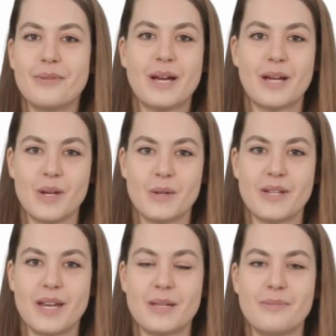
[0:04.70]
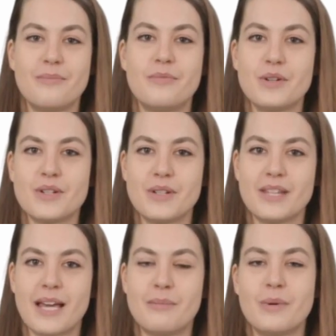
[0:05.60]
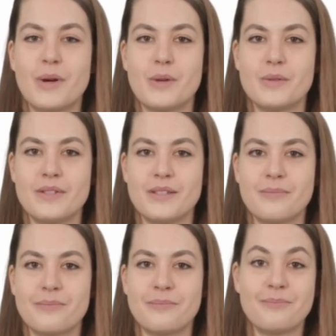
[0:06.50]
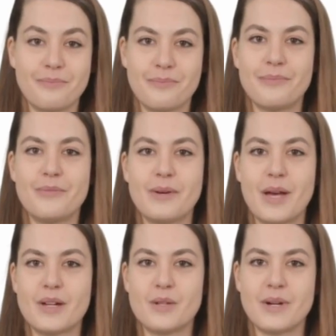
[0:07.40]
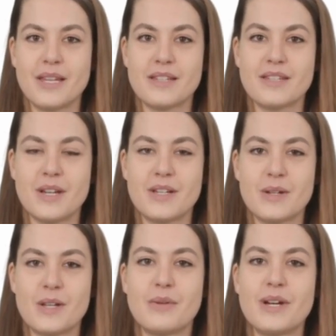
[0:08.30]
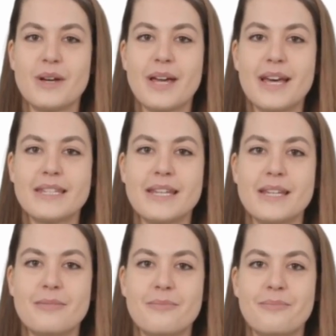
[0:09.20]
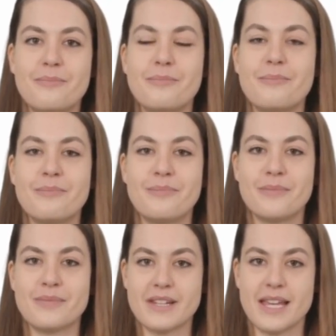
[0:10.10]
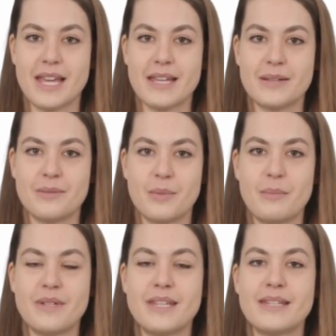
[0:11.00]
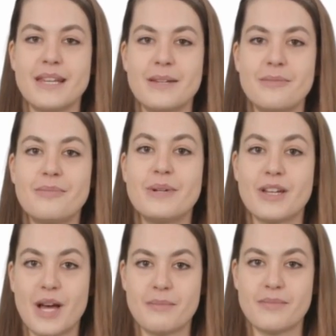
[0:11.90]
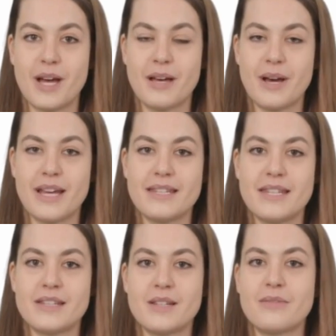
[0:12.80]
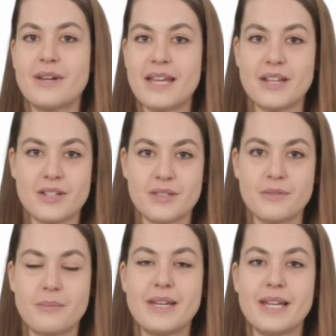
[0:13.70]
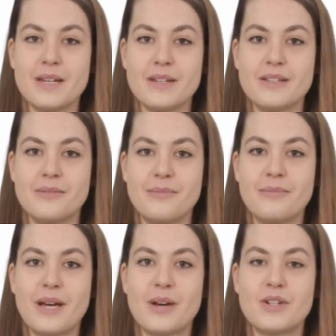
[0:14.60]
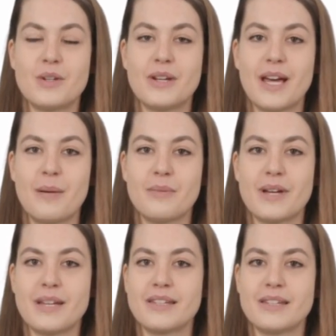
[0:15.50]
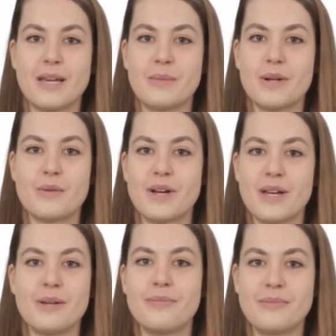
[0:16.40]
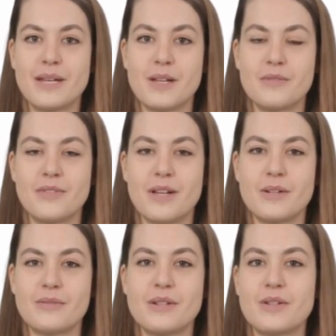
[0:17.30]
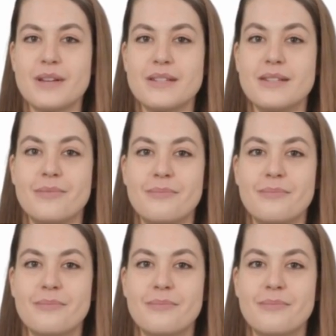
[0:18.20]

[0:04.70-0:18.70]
Hello there, future tech pros. Are you ready to start your career in IT? Today, we're presenting the top 5 IT certifications for beginners that are sure to help you get a stable career in your field of interest.